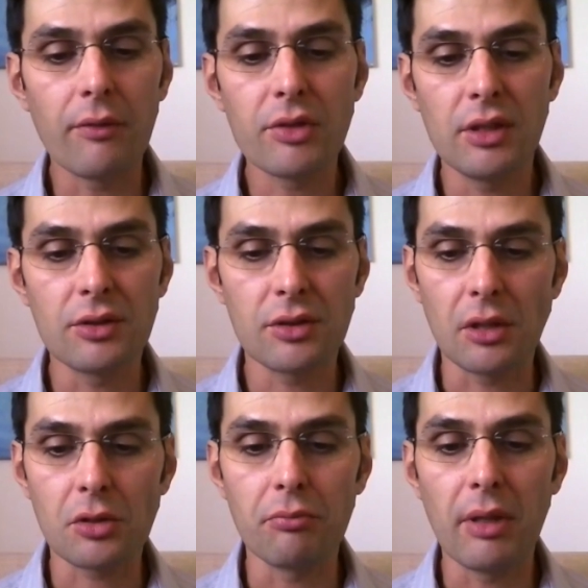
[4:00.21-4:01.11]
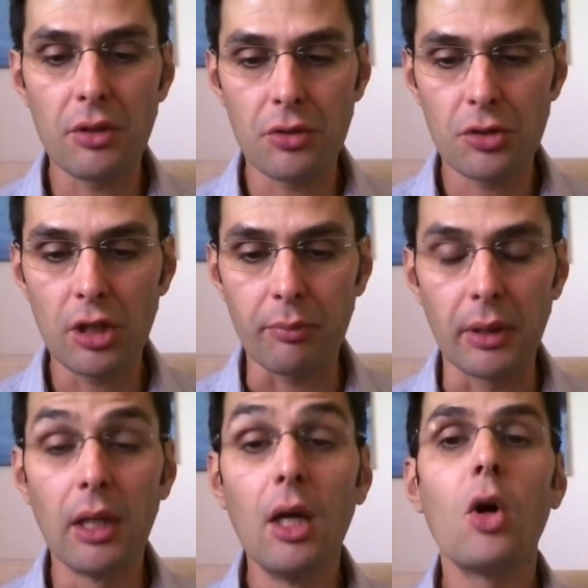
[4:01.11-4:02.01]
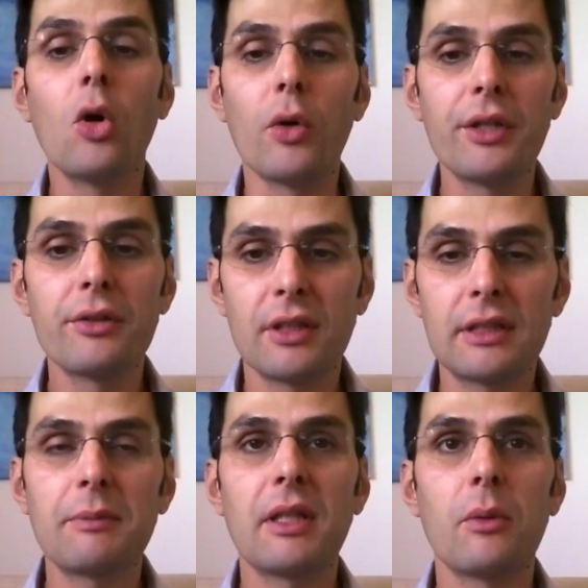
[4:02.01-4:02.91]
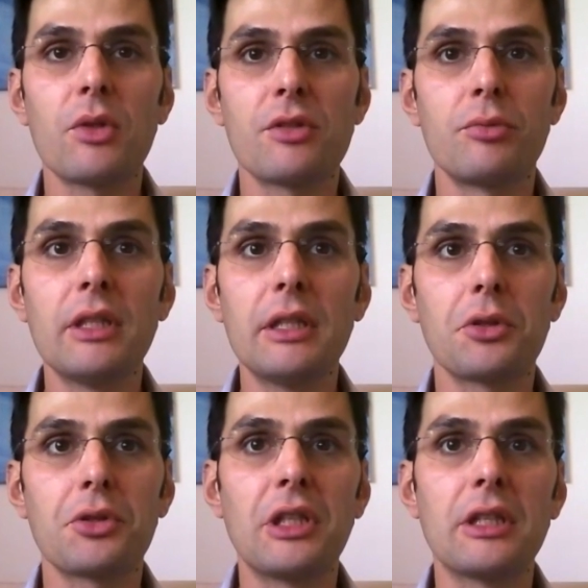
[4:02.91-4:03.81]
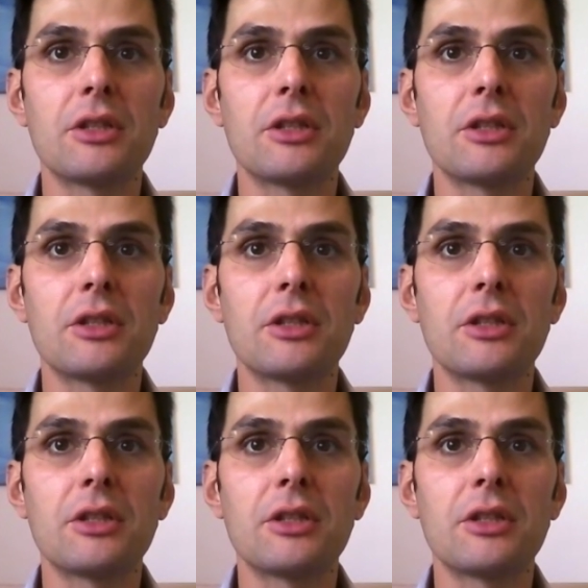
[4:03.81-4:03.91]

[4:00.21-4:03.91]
obviously is a tremendous ship. And, here's something that was really interesting.